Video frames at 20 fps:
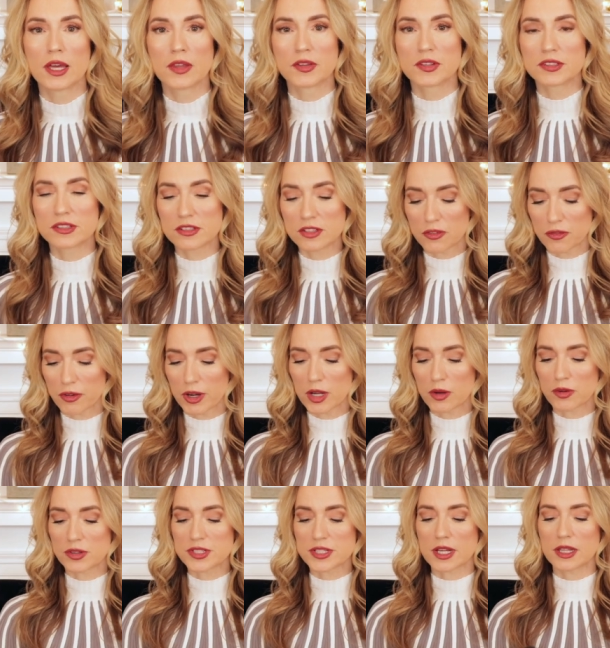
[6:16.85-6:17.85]
This is a
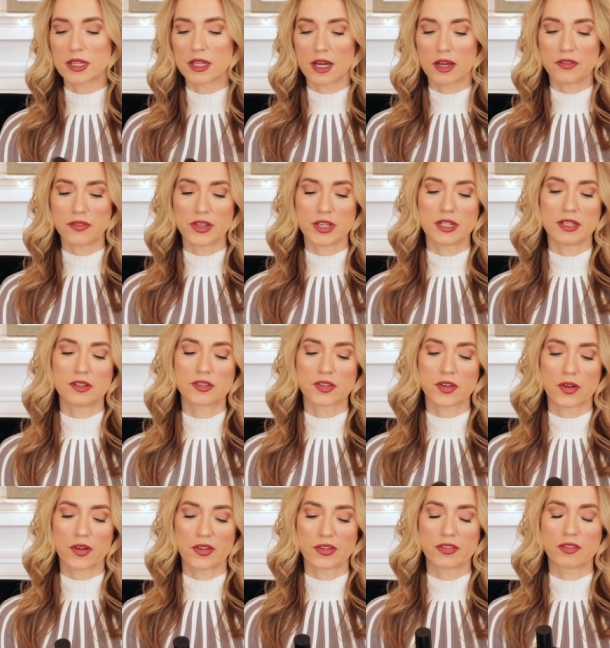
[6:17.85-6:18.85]
fragrance I love. It is
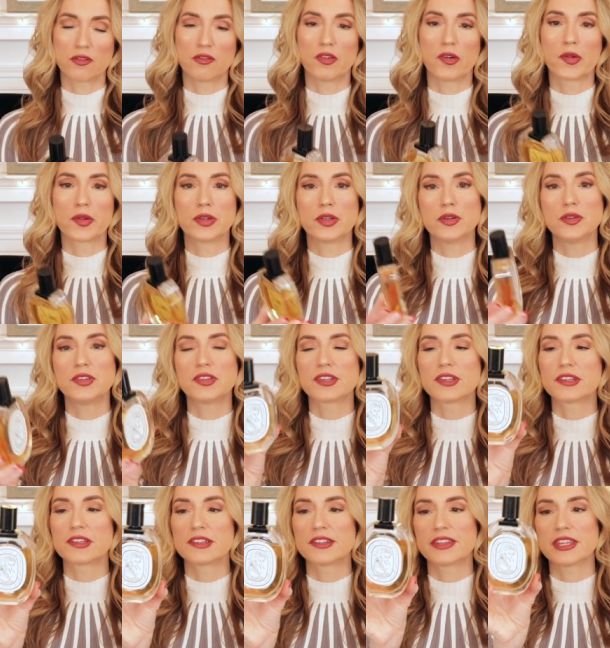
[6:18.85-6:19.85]
called Volutes.
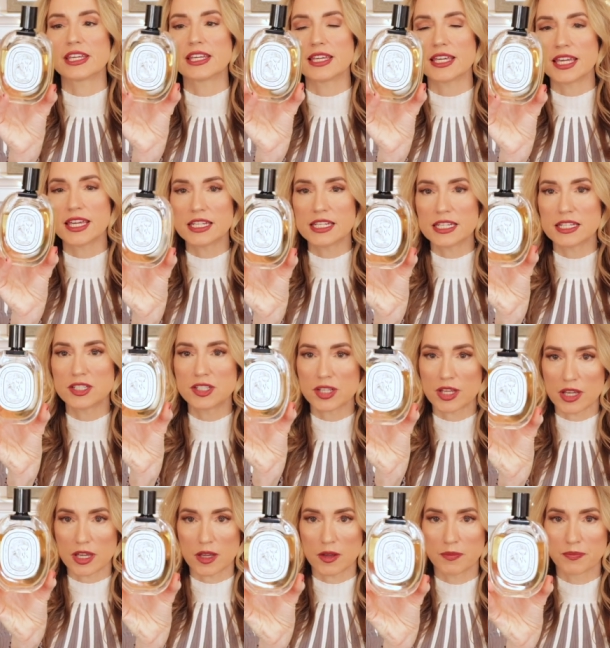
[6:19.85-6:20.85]
This is the
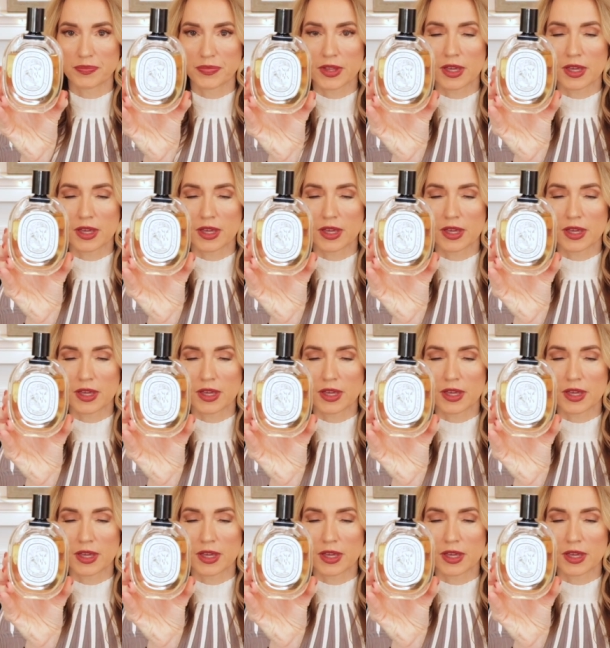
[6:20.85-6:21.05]
EDT.